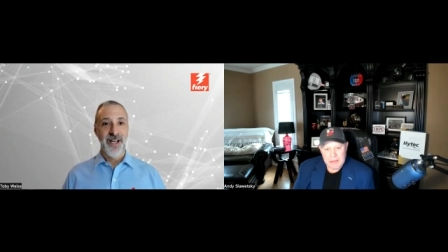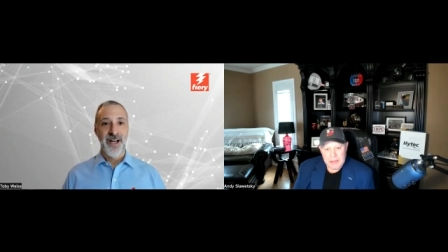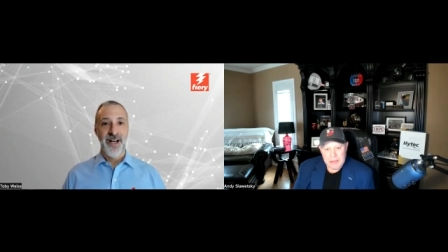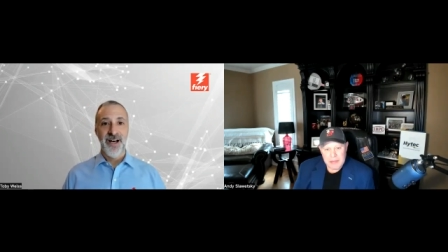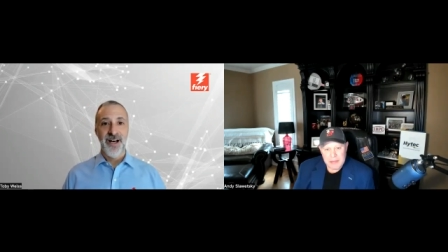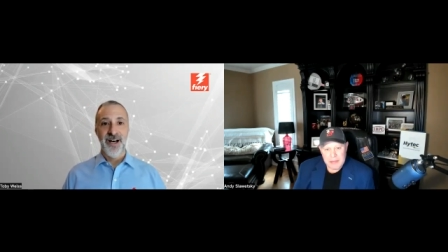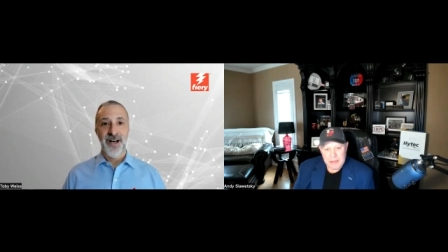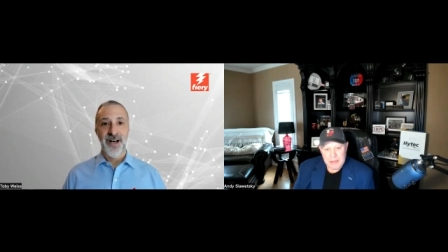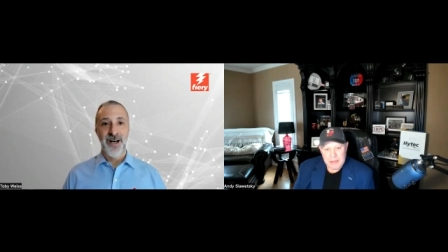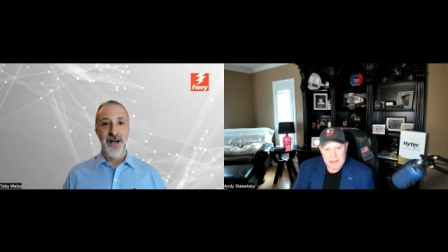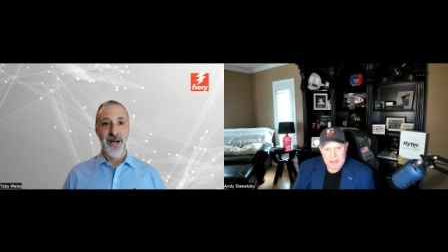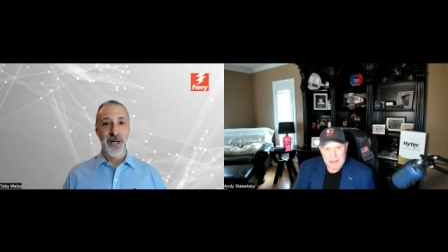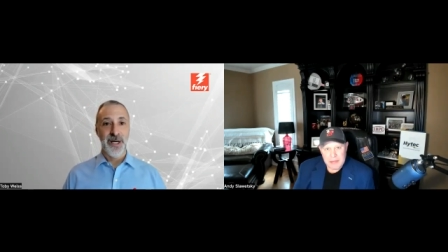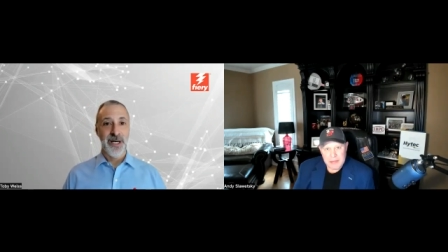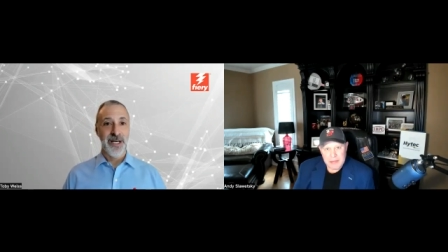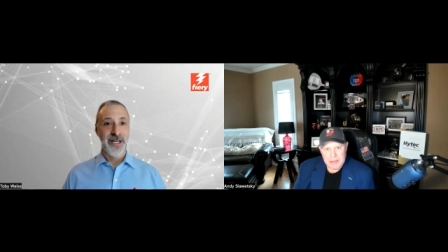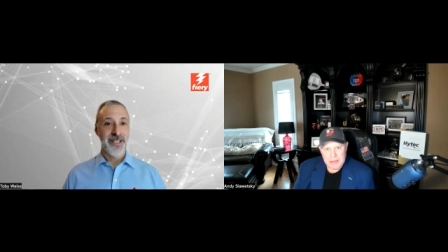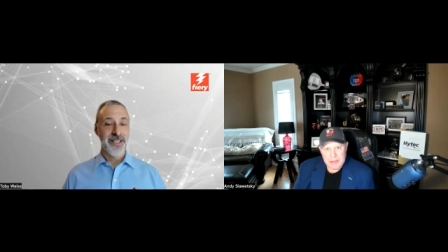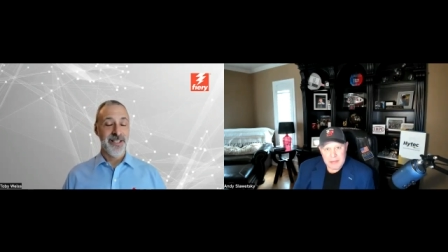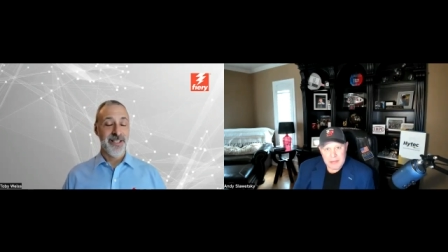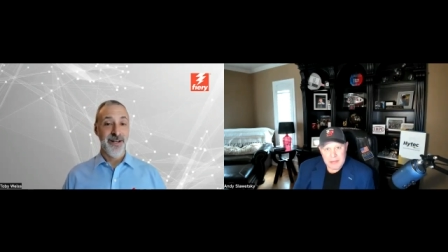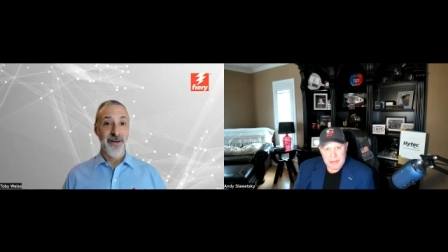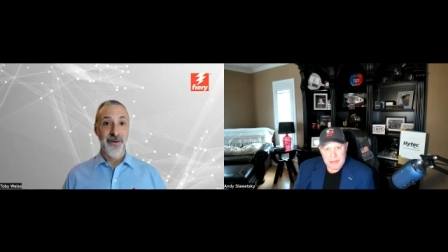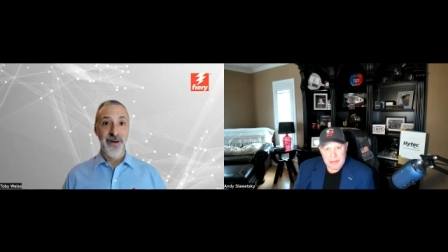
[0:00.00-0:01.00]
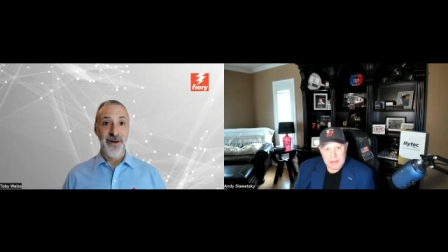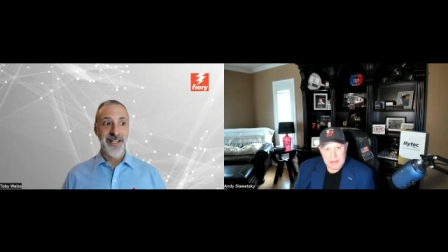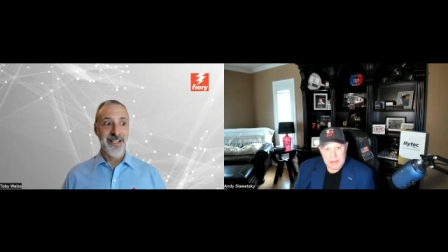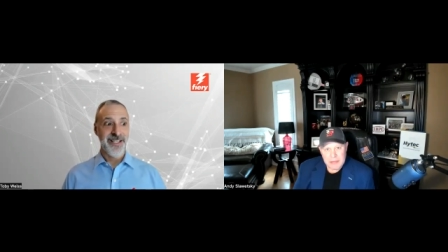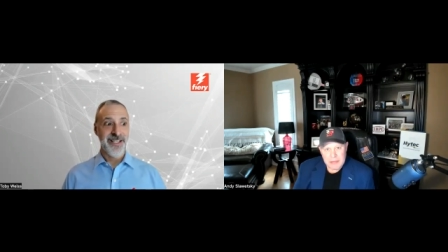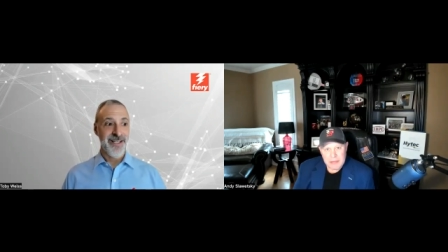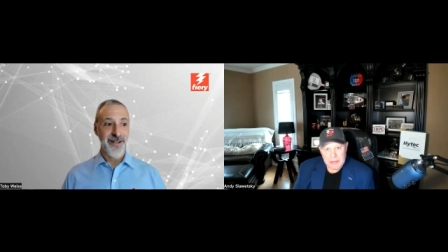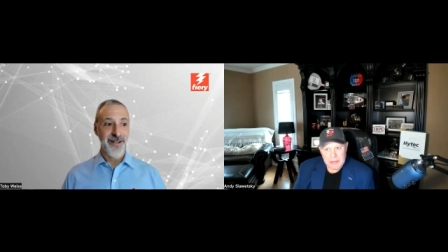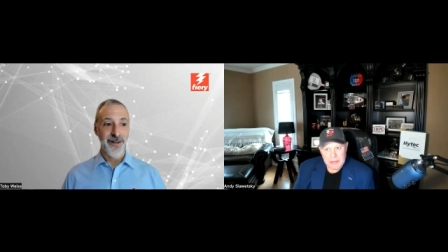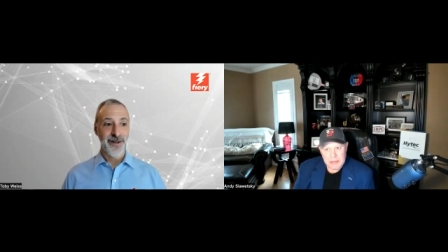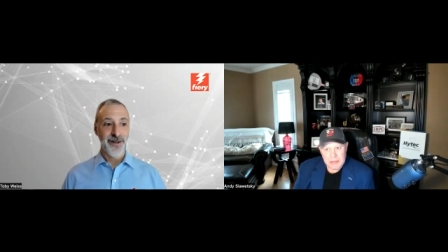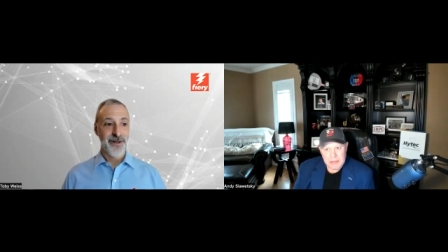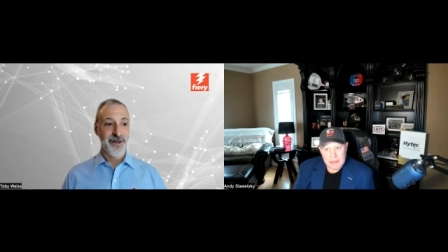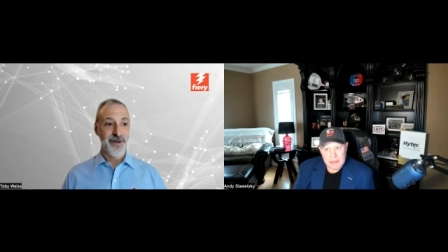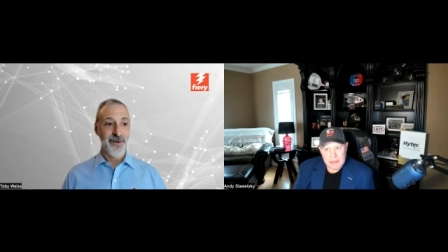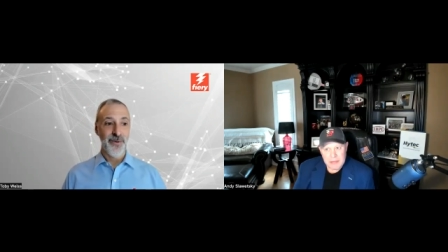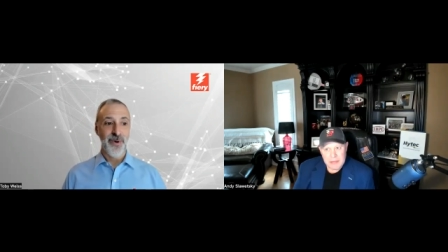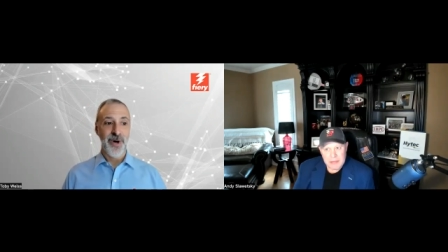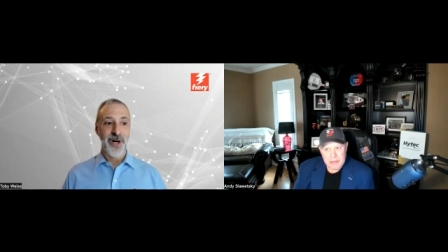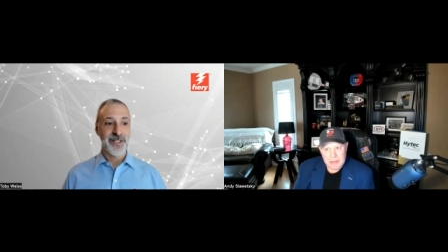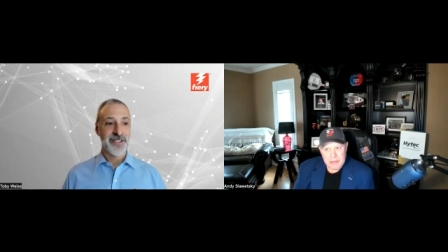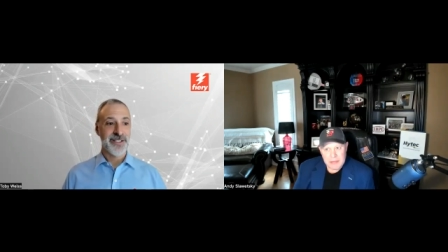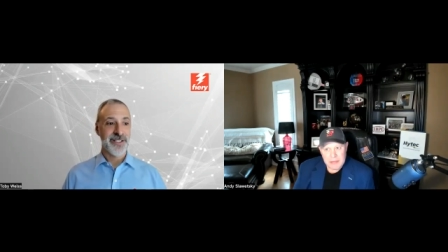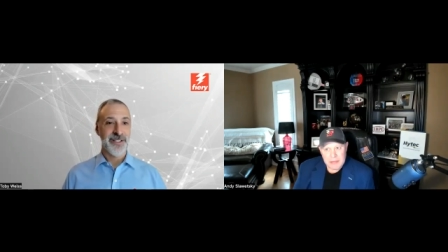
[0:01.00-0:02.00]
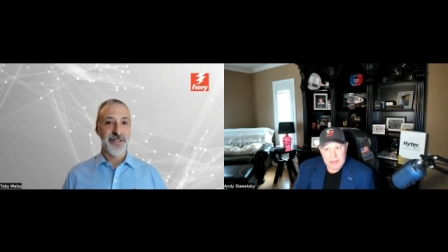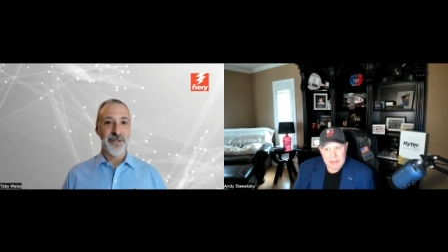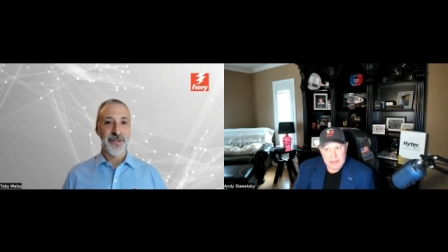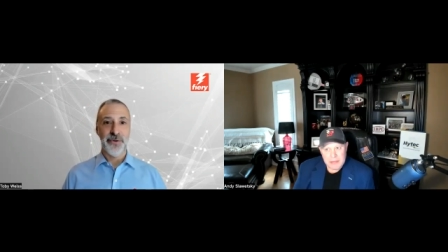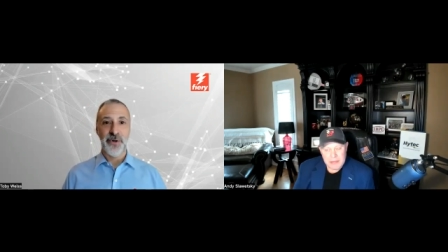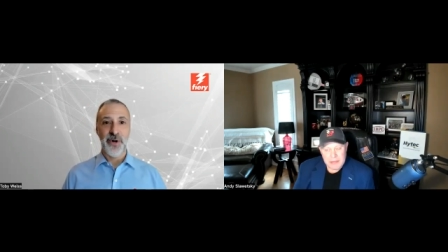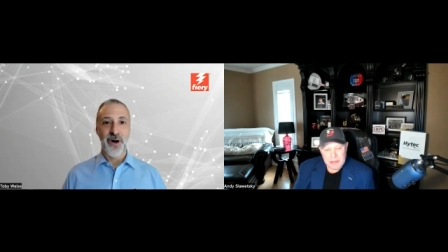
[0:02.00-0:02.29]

you know, any dealer who walks into an